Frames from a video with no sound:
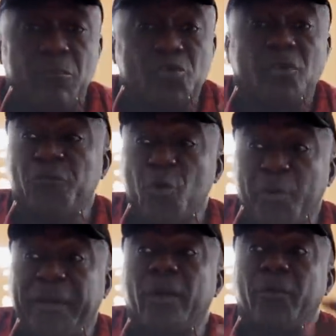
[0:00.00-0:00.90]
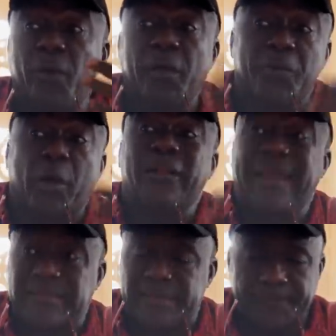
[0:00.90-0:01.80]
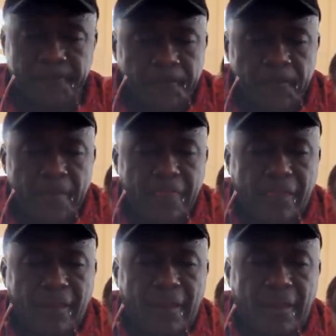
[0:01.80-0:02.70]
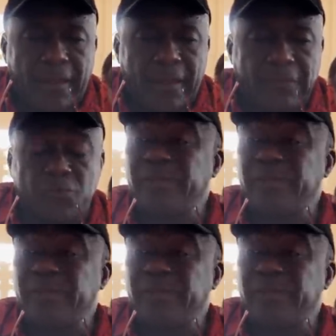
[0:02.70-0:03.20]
most of you will recollect. And